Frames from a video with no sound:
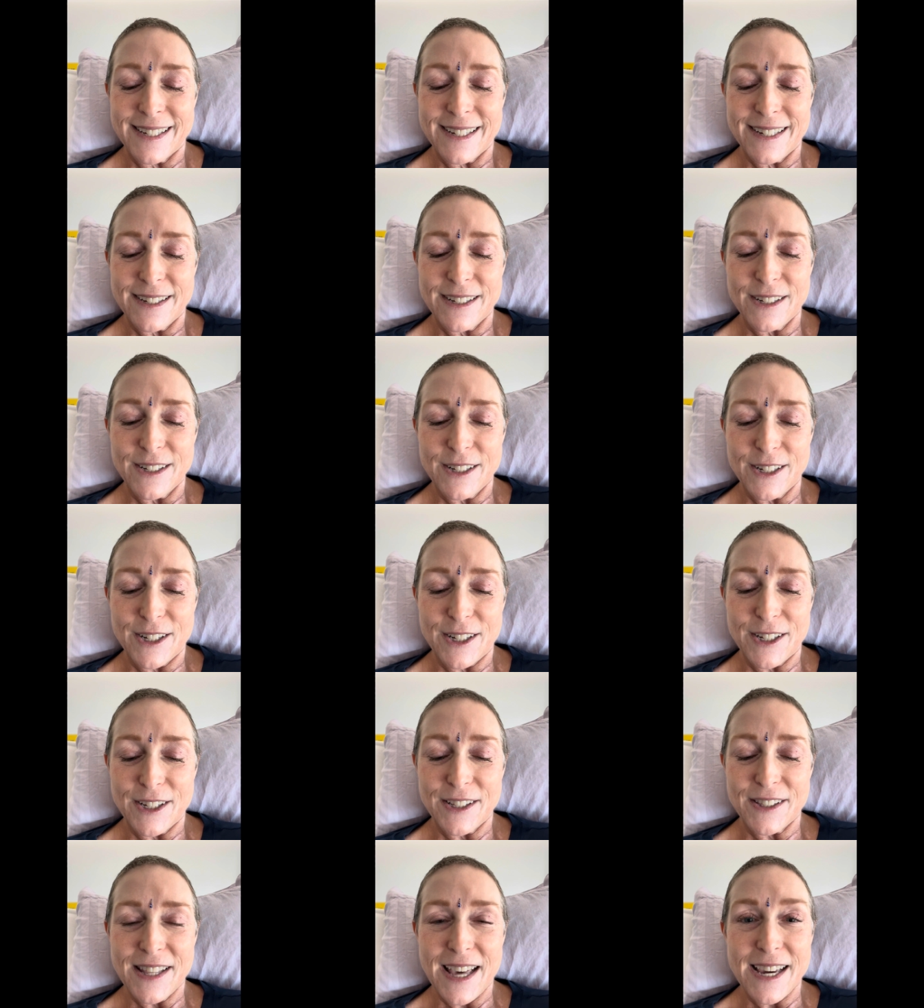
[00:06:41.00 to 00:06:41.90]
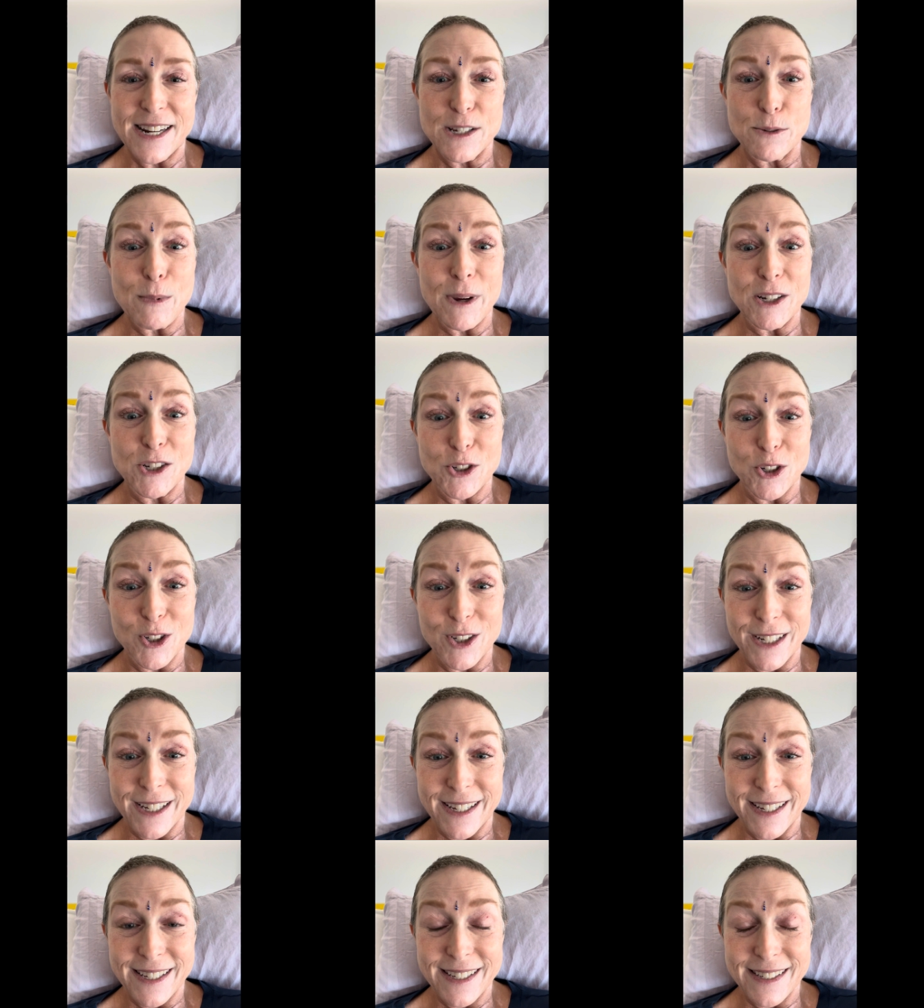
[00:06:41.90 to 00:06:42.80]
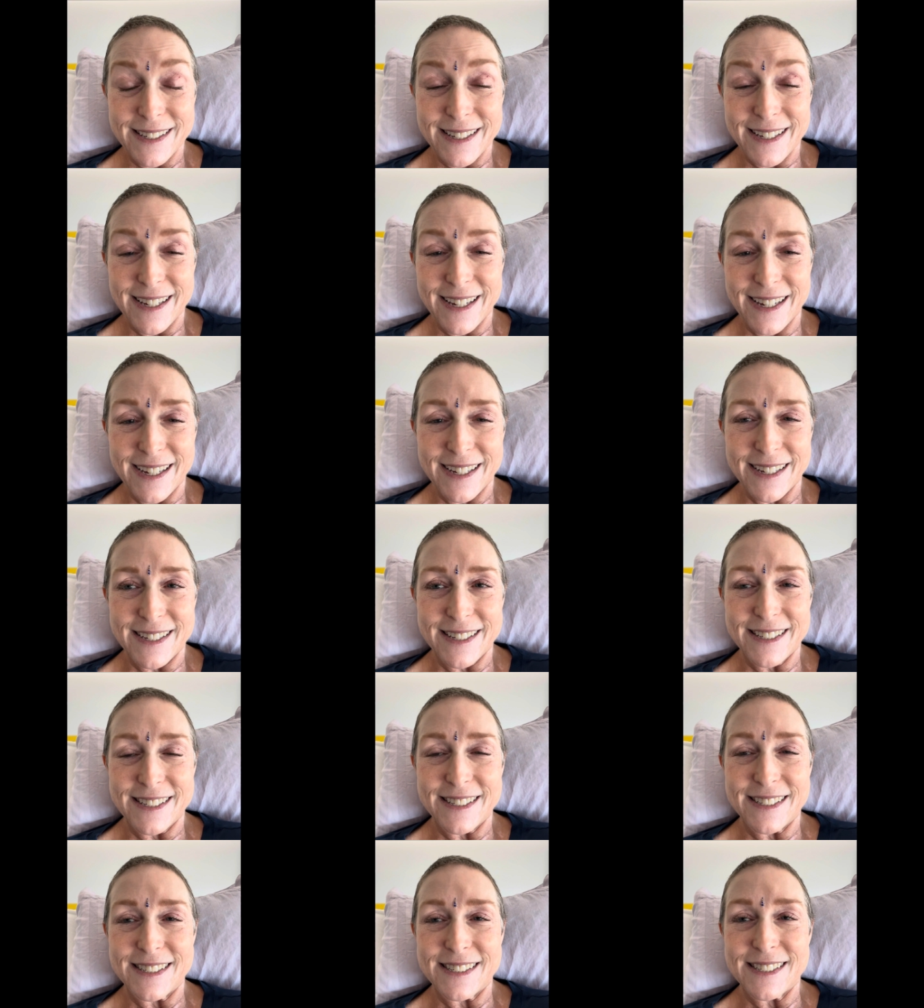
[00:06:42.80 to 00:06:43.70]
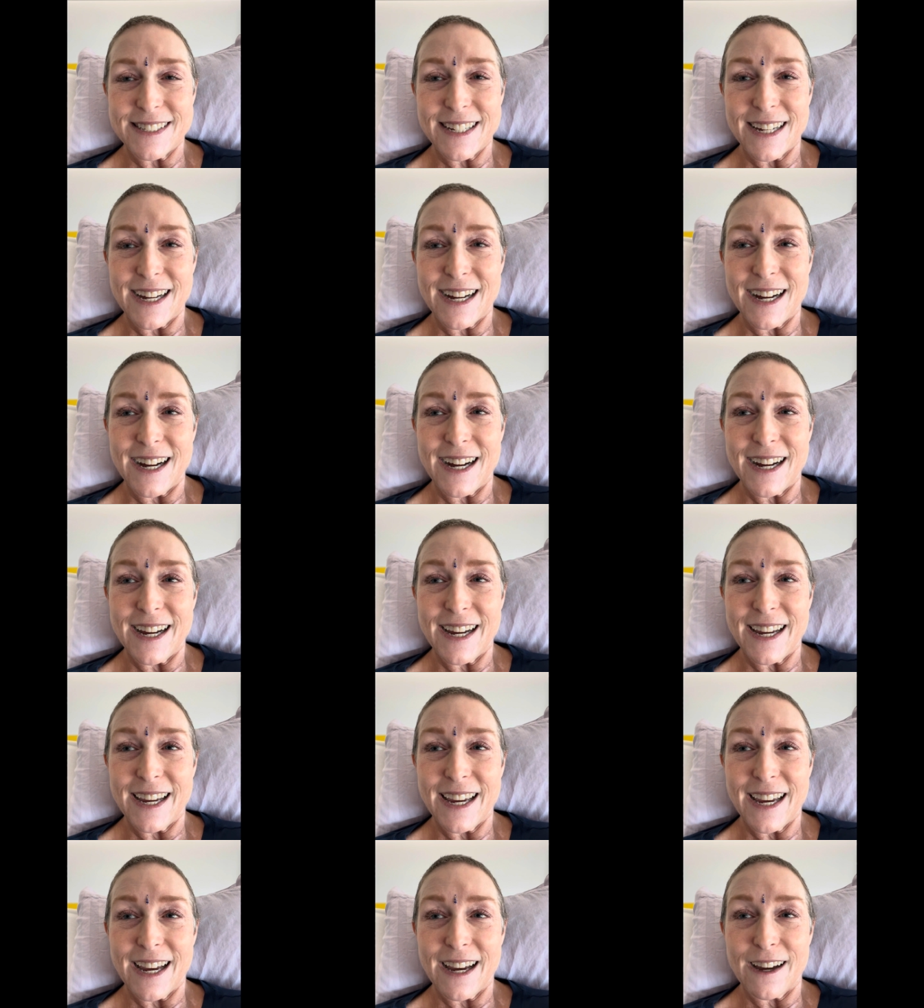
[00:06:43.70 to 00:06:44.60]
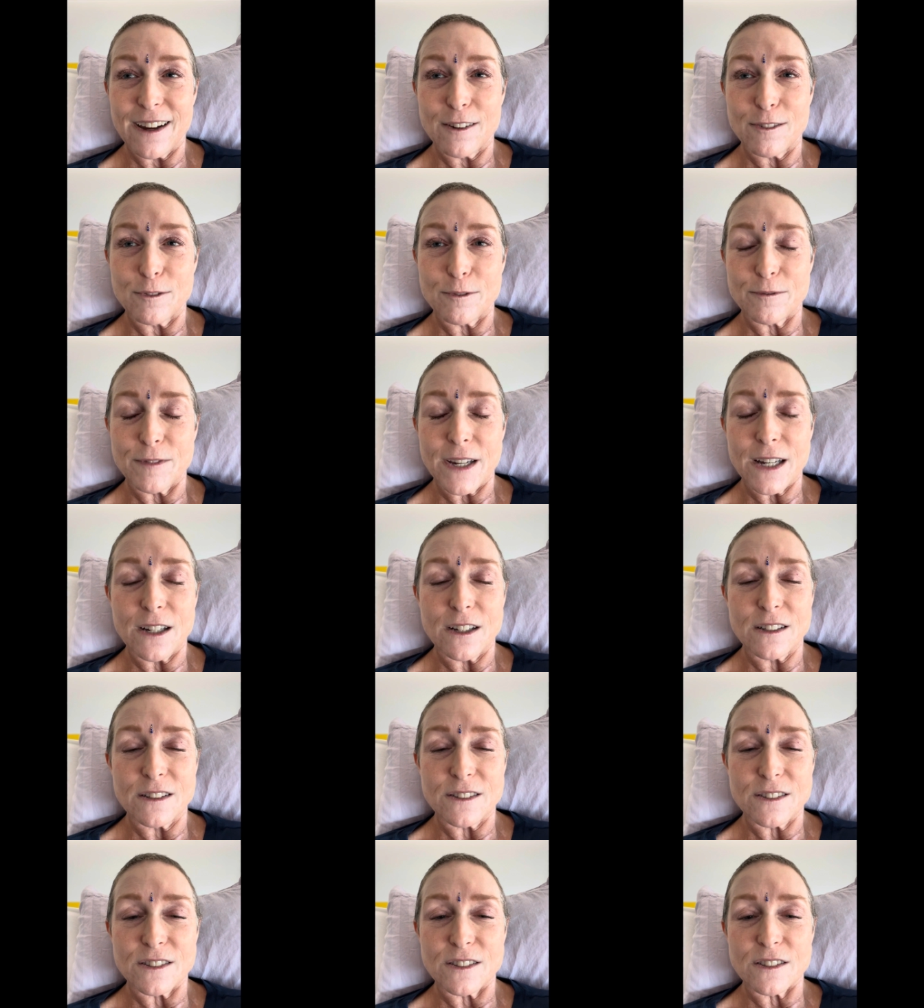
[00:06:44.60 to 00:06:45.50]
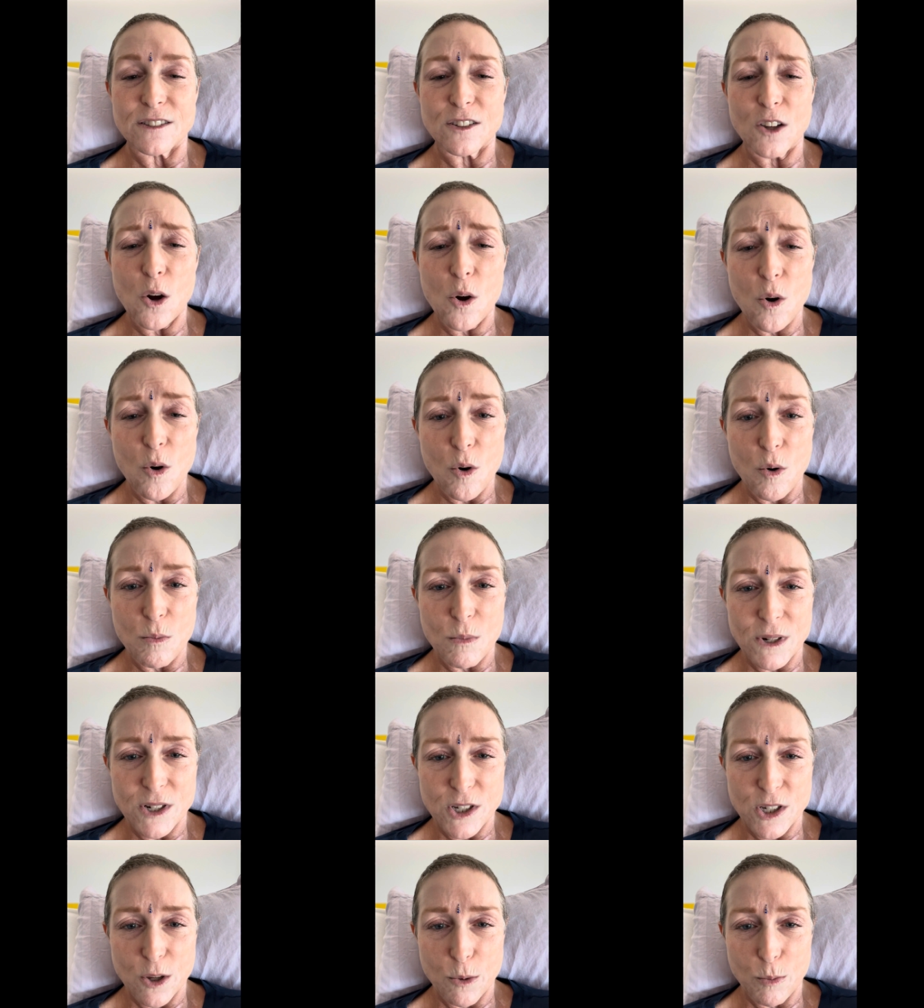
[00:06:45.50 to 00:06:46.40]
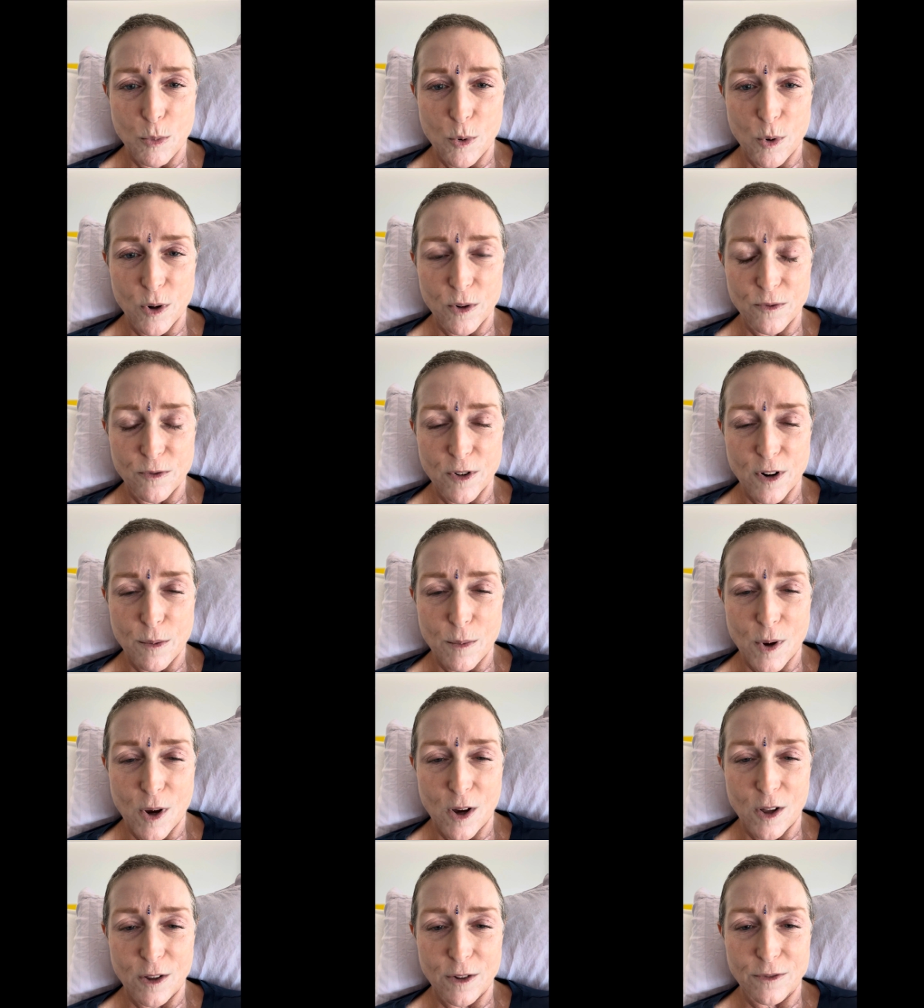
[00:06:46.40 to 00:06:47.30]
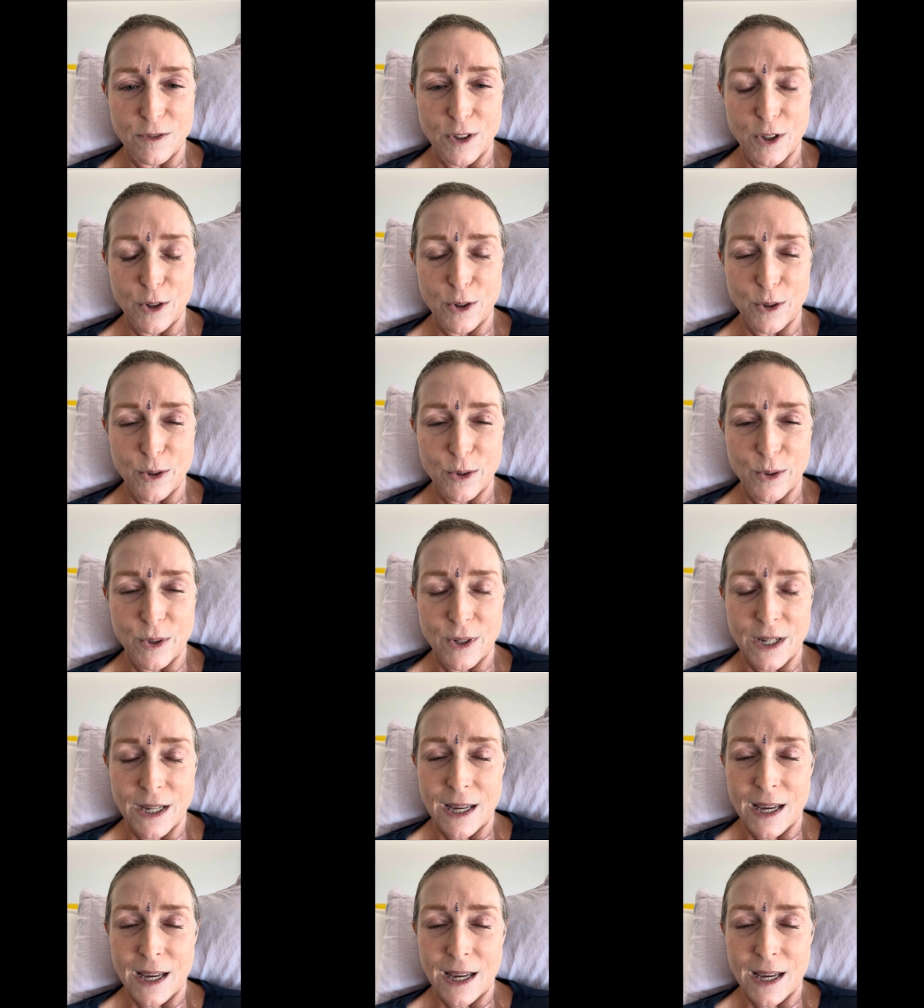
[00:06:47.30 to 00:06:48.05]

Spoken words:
that is my journey, and I have felt so much support from all of you.